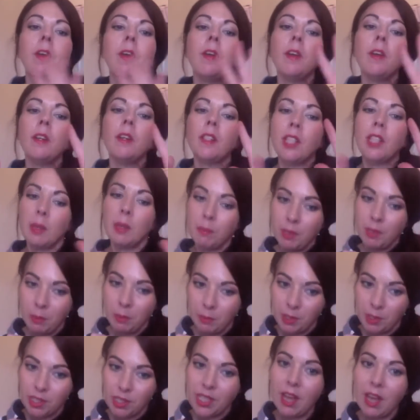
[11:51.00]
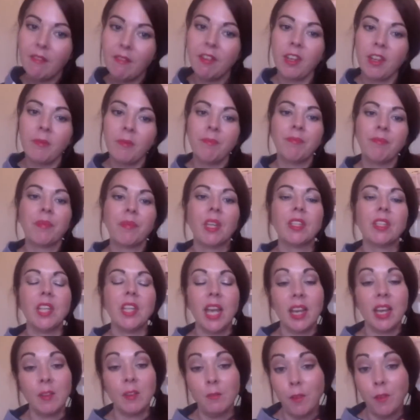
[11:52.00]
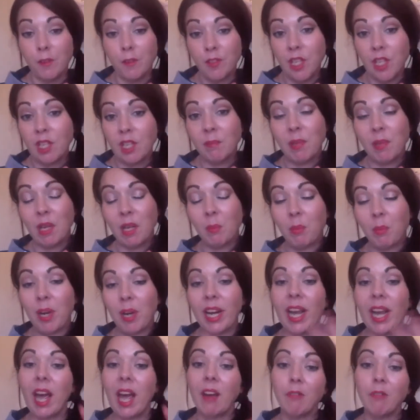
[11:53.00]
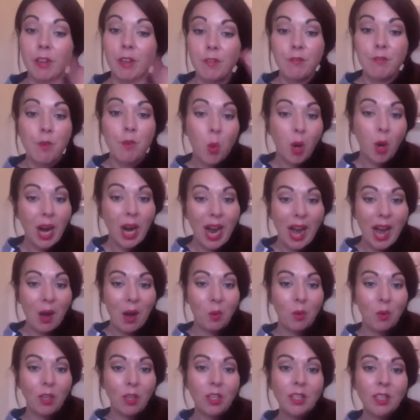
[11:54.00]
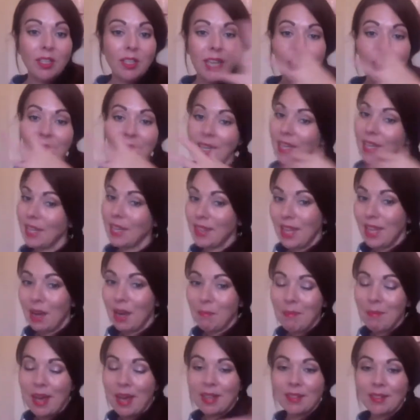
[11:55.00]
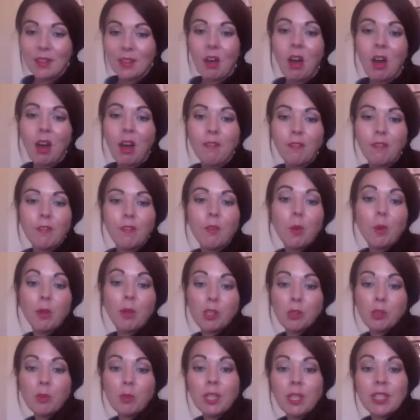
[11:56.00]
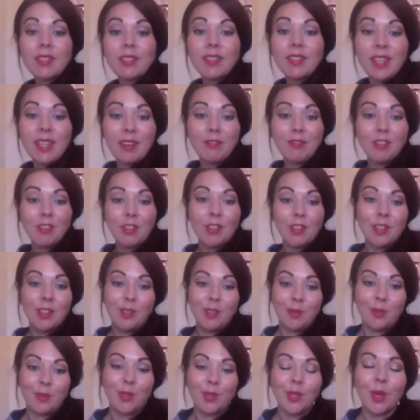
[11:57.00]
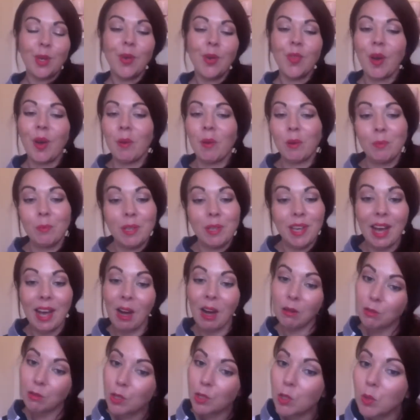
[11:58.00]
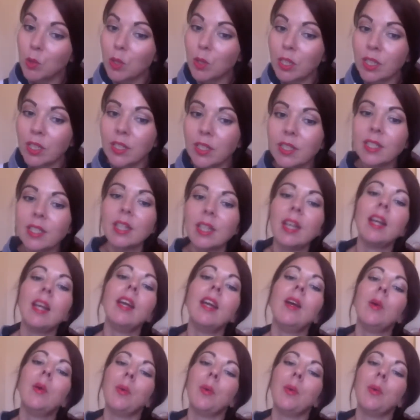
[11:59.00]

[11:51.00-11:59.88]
Tip number seven, take a 15-minute break every 4 hours and get that mask off, of course, when it's safe to do so. That would be outdoors, when